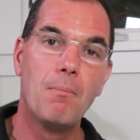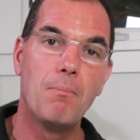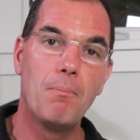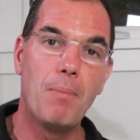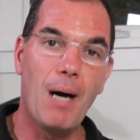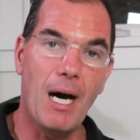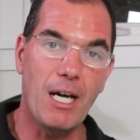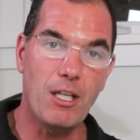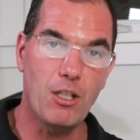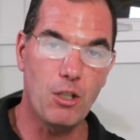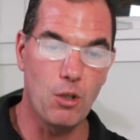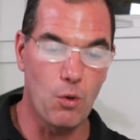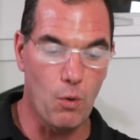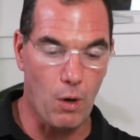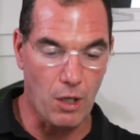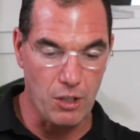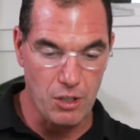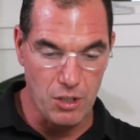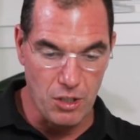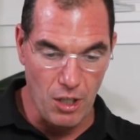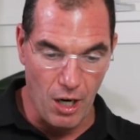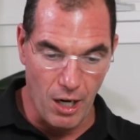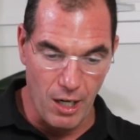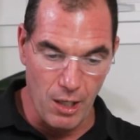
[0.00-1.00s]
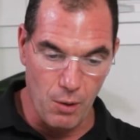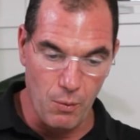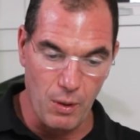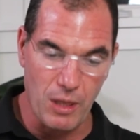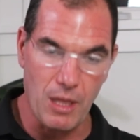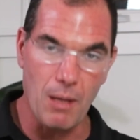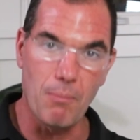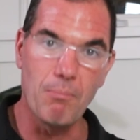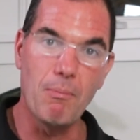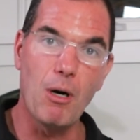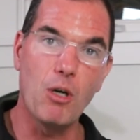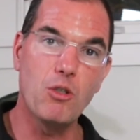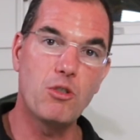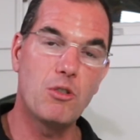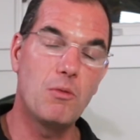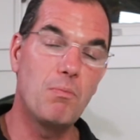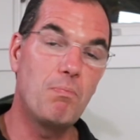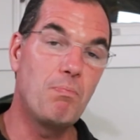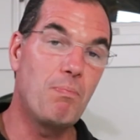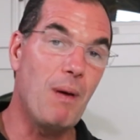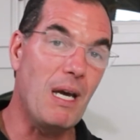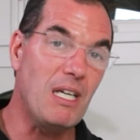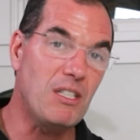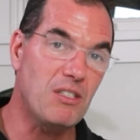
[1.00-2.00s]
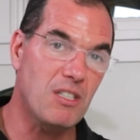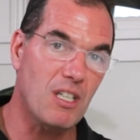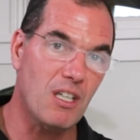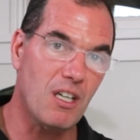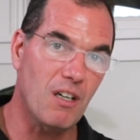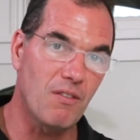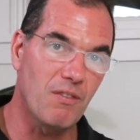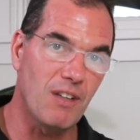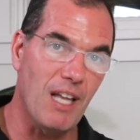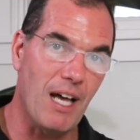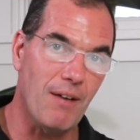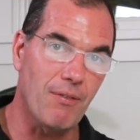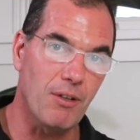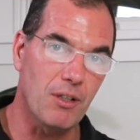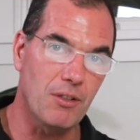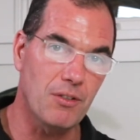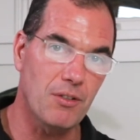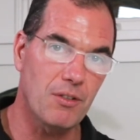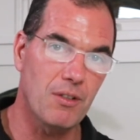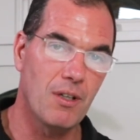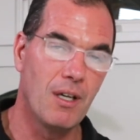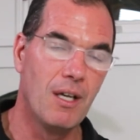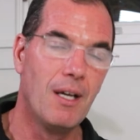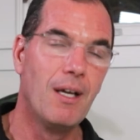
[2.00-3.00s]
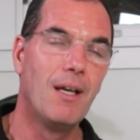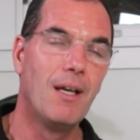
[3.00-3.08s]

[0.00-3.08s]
but you are starting with the most basic of levels.